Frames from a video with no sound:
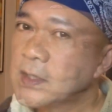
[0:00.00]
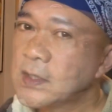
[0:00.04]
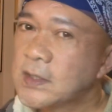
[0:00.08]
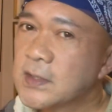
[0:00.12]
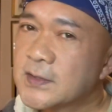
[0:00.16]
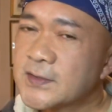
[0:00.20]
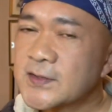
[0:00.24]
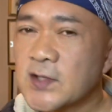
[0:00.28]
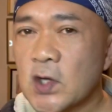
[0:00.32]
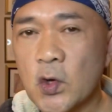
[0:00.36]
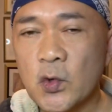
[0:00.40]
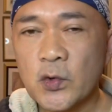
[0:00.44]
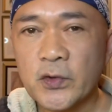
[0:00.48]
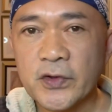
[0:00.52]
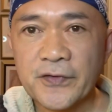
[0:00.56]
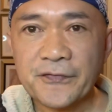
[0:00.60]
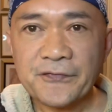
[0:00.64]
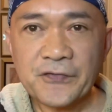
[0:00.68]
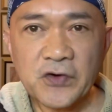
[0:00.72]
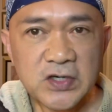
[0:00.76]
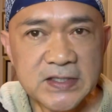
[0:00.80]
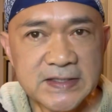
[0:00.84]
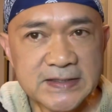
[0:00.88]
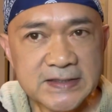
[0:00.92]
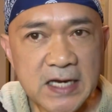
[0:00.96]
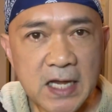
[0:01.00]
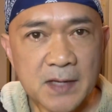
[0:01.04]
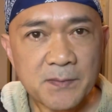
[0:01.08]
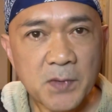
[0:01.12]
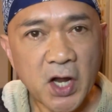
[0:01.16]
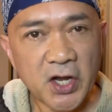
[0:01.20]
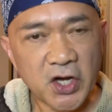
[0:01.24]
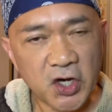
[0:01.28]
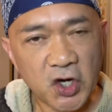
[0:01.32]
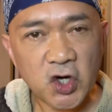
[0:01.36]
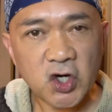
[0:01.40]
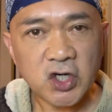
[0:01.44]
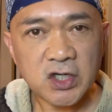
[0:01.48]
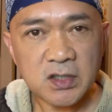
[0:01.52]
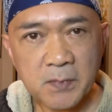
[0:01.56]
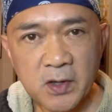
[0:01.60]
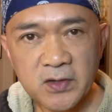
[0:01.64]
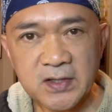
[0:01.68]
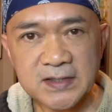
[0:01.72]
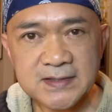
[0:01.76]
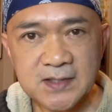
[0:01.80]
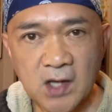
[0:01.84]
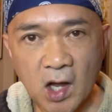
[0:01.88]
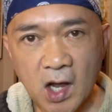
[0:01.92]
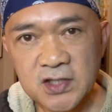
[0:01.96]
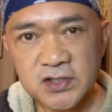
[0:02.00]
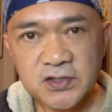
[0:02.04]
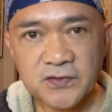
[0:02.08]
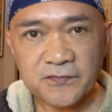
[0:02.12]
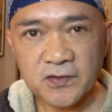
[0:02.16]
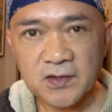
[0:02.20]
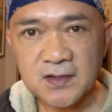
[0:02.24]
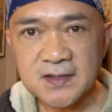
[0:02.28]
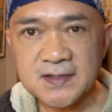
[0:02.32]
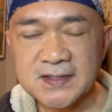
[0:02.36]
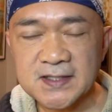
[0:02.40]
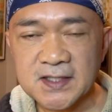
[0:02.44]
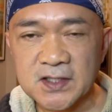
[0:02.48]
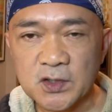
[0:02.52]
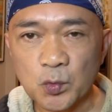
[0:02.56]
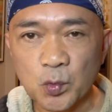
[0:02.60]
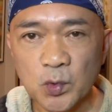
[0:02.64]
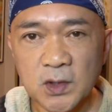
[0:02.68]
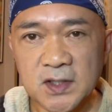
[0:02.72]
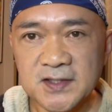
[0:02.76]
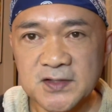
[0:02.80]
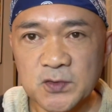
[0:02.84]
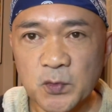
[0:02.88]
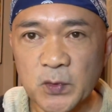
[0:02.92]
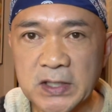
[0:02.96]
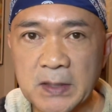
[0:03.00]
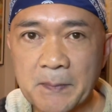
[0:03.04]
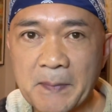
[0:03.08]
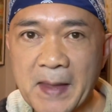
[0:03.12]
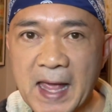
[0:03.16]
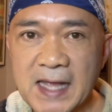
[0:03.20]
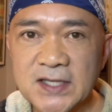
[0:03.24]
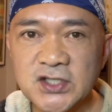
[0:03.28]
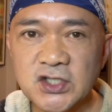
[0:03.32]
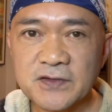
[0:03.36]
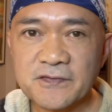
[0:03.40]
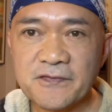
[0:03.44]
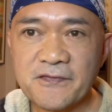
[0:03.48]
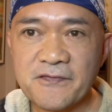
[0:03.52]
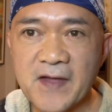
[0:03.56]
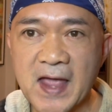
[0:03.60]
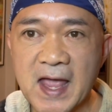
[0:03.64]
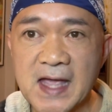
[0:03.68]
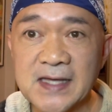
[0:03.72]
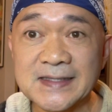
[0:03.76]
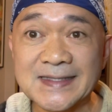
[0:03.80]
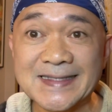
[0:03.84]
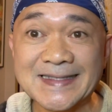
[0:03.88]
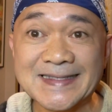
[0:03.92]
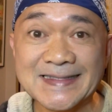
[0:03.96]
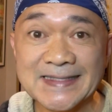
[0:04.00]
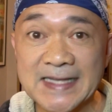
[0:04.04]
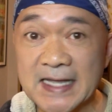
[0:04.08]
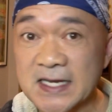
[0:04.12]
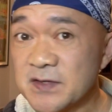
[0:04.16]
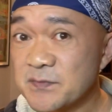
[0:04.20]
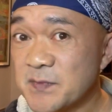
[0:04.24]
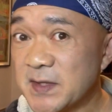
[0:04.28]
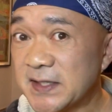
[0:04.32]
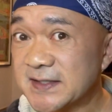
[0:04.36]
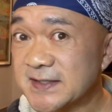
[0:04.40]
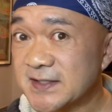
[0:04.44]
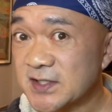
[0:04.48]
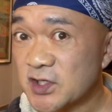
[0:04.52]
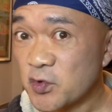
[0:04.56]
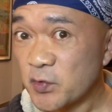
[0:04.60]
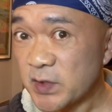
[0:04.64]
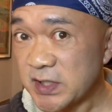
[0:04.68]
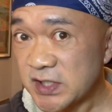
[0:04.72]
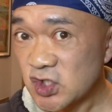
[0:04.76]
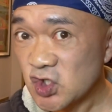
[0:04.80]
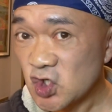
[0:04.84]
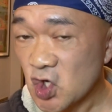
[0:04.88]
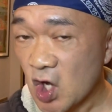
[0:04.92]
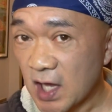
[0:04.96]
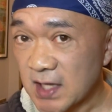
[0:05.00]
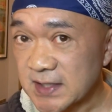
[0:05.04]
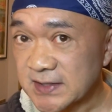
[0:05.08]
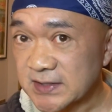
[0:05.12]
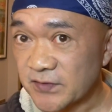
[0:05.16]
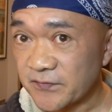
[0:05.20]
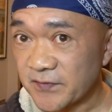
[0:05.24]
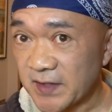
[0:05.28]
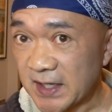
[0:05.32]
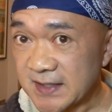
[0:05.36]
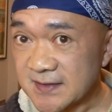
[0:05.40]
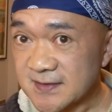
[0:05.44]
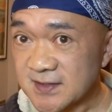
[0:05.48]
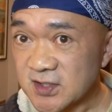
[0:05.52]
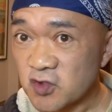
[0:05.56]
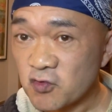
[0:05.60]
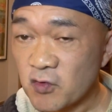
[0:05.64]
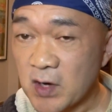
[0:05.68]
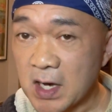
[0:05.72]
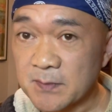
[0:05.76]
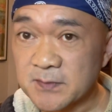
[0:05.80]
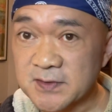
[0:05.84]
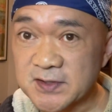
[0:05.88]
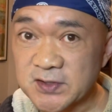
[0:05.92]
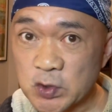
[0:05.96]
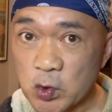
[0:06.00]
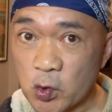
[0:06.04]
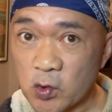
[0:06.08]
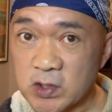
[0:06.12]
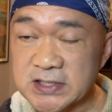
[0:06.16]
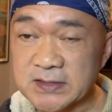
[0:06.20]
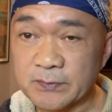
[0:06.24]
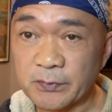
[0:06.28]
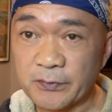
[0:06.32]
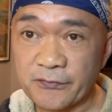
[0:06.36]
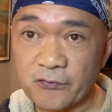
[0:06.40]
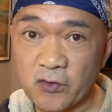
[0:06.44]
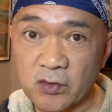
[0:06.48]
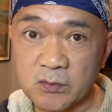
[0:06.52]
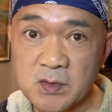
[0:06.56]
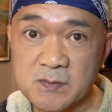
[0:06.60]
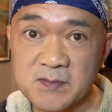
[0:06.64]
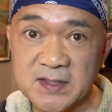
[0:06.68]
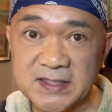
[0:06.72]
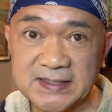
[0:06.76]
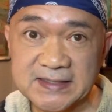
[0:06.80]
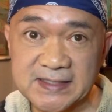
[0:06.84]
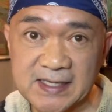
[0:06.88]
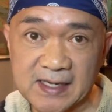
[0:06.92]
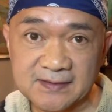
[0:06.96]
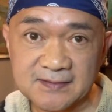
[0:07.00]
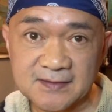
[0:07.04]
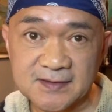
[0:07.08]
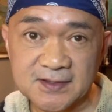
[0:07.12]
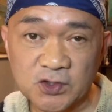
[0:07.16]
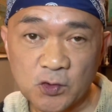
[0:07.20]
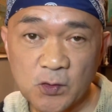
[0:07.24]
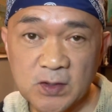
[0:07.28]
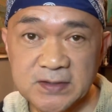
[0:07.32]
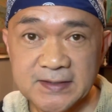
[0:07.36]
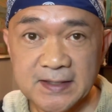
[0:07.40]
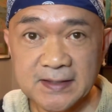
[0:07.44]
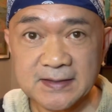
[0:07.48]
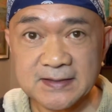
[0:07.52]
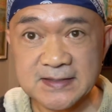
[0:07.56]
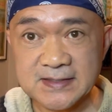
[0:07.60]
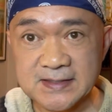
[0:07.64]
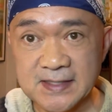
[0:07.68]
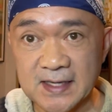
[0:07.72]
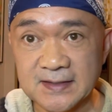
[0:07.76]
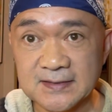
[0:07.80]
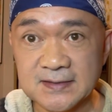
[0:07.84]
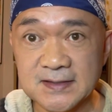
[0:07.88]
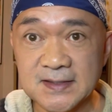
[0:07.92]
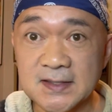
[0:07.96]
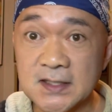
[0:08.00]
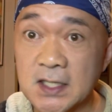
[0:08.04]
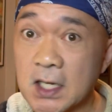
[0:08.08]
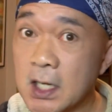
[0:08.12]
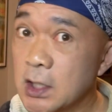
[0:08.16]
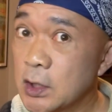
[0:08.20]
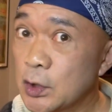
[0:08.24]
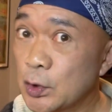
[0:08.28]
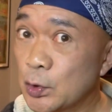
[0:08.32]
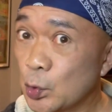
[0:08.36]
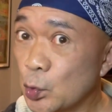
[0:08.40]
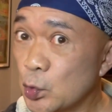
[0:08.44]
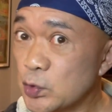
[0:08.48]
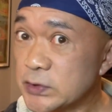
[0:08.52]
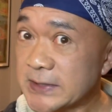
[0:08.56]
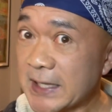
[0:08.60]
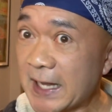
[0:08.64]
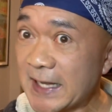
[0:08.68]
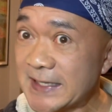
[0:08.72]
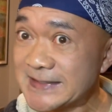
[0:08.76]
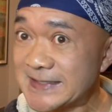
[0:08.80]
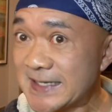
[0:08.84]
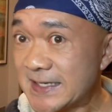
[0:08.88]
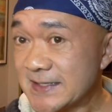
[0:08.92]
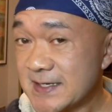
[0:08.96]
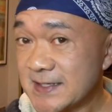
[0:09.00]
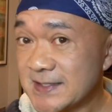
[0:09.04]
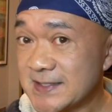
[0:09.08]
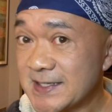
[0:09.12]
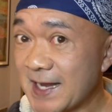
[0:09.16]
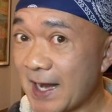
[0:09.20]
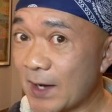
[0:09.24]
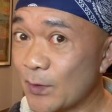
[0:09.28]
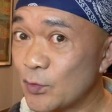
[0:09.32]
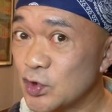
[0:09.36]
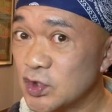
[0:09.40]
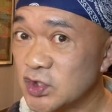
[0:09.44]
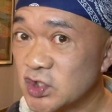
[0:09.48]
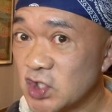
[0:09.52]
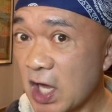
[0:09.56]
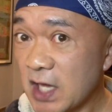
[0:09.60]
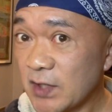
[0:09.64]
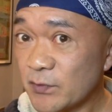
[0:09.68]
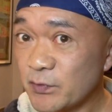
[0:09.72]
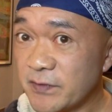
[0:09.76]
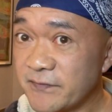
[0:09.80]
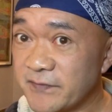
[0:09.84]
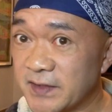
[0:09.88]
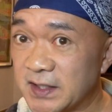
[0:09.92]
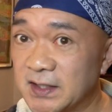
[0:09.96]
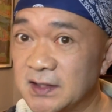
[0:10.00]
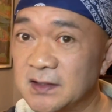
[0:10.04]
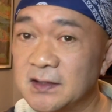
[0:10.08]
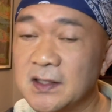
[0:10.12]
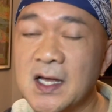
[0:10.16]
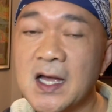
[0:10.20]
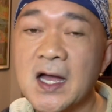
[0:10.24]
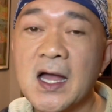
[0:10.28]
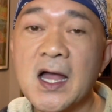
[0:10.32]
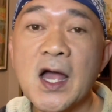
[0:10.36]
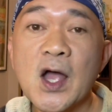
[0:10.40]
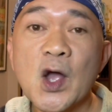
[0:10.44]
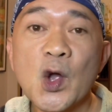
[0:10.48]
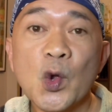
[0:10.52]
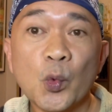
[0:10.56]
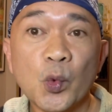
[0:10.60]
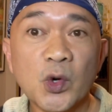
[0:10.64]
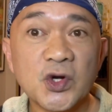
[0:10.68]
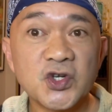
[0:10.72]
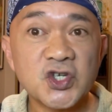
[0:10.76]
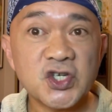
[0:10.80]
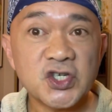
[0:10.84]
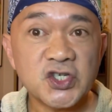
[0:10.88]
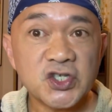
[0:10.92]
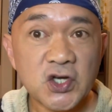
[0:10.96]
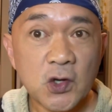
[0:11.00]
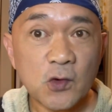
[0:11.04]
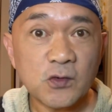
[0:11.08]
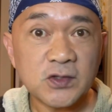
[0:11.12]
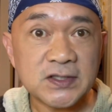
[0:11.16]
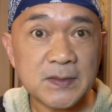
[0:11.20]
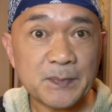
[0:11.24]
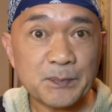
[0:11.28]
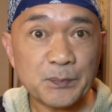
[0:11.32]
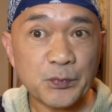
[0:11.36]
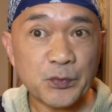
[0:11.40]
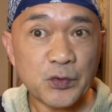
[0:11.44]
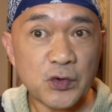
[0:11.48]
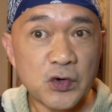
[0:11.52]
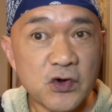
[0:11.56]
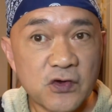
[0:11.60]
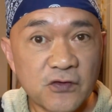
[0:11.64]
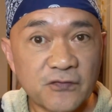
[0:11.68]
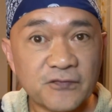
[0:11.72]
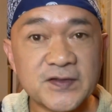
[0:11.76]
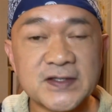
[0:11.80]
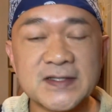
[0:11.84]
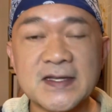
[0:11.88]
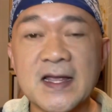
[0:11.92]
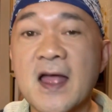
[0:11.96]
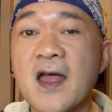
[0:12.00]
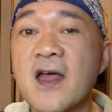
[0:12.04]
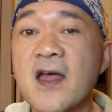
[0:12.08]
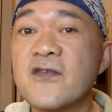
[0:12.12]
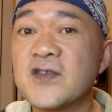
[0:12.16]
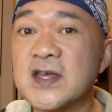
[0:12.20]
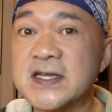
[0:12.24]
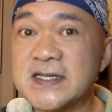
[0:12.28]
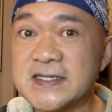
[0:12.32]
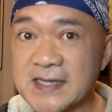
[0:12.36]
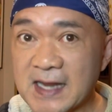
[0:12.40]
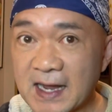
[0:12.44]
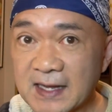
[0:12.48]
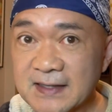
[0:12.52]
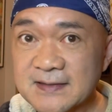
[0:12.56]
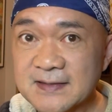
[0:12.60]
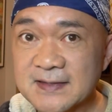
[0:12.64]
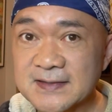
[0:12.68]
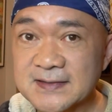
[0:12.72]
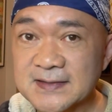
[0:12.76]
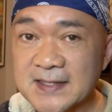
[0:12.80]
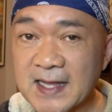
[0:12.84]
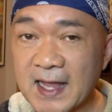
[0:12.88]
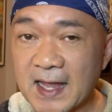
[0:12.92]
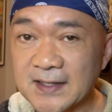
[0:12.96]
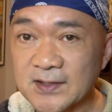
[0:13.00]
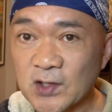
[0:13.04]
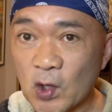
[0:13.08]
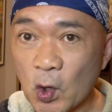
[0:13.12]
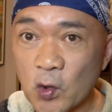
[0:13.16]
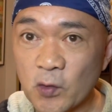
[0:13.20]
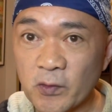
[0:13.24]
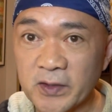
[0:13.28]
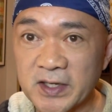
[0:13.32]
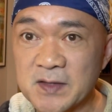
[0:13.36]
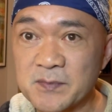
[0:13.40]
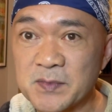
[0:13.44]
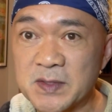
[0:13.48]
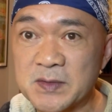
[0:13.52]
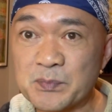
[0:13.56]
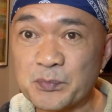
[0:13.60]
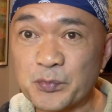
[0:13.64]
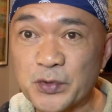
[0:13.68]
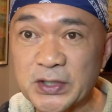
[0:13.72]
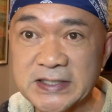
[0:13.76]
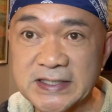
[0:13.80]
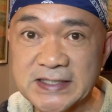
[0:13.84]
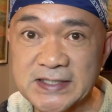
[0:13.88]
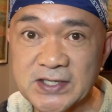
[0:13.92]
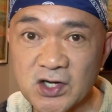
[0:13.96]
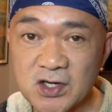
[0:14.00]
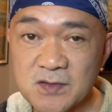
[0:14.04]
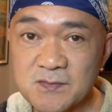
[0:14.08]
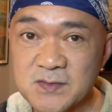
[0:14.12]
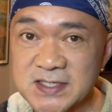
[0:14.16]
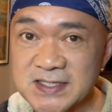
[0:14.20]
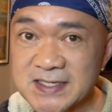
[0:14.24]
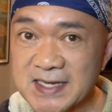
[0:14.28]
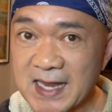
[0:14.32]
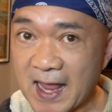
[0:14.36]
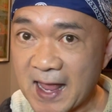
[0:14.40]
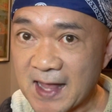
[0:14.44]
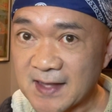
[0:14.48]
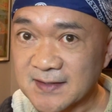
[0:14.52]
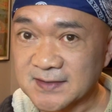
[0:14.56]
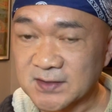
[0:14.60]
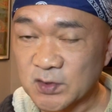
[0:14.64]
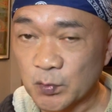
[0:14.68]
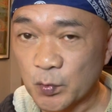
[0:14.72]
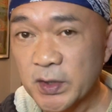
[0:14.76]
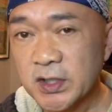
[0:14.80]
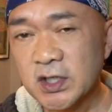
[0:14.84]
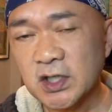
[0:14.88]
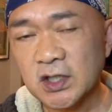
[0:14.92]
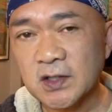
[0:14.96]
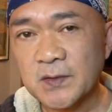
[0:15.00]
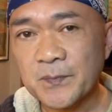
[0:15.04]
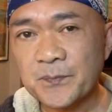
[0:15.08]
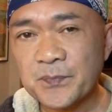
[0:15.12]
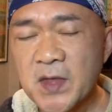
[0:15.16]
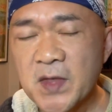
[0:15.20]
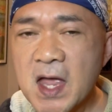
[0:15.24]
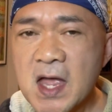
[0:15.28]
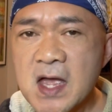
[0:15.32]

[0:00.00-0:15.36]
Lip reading: So the first time I heard about this controversy was when a pageant fan sent me screenshots of Instagram stories of a former Miss Texas USA contestant, whose identity I will not reveal, where she shows proofs that Texas had already been predetermined as the winner.